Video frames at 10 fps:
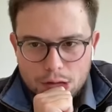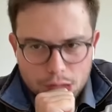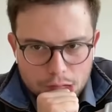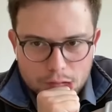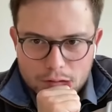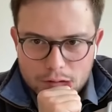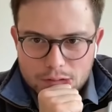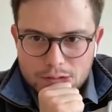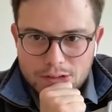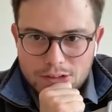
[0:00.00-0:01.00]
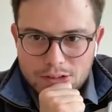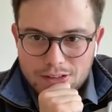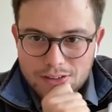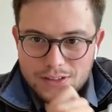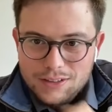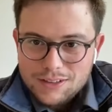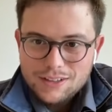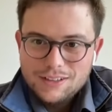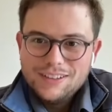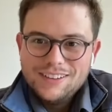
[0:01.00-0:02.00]

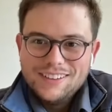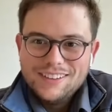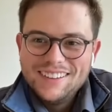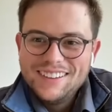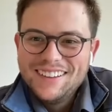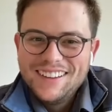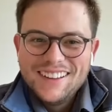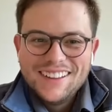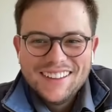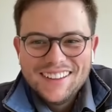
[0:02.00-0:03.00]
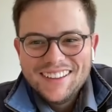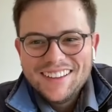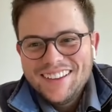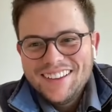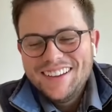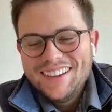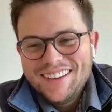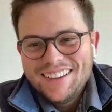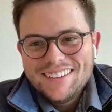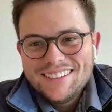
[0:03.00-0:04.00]

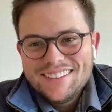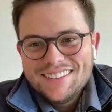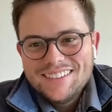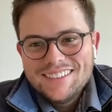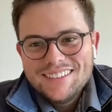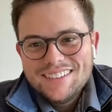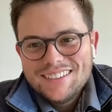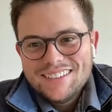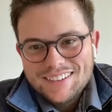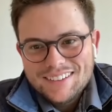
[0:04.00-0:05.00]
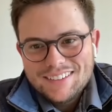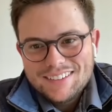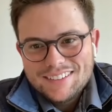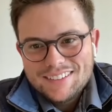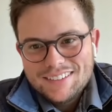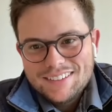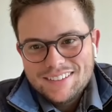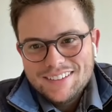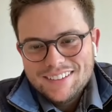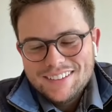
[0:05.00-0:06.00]

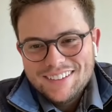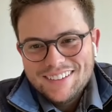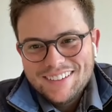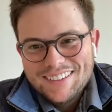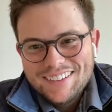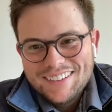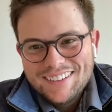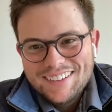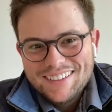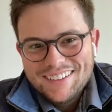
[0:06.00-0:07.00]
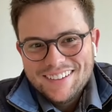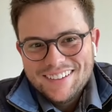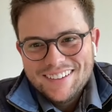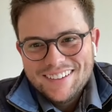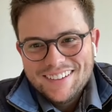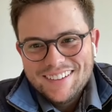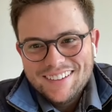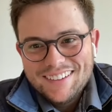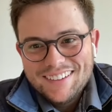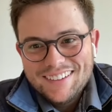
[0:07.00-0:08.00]
No words are spoken by the person on screen.